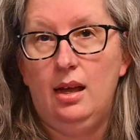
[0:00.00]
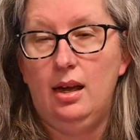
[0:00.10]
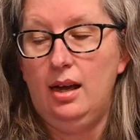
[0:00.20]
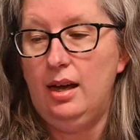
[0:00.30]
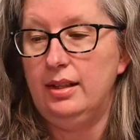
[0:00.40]

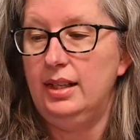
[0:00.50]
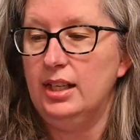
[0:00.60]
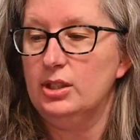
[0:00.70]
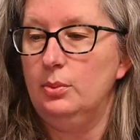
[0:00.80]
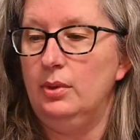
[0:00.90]
The
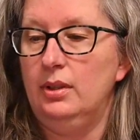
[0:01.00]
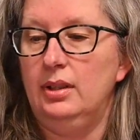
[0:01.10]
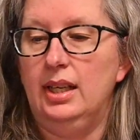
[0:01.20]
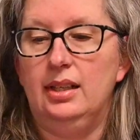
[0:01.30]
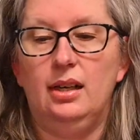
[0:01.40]
next
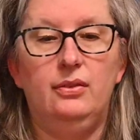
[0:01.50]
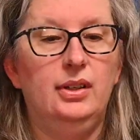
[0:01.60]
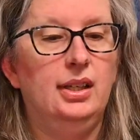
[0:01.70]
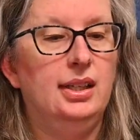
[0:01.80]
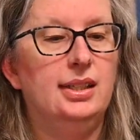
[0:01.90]
one that I
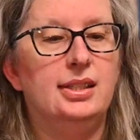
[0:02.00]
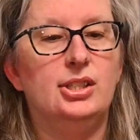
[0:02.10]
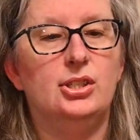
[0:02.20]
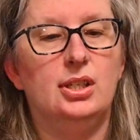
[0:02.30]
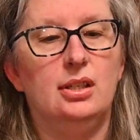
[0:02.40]
really like
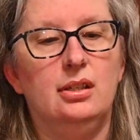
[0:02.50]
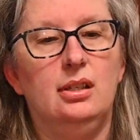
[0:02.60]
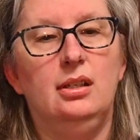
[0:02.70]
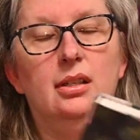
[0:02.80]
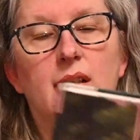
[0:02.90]
this year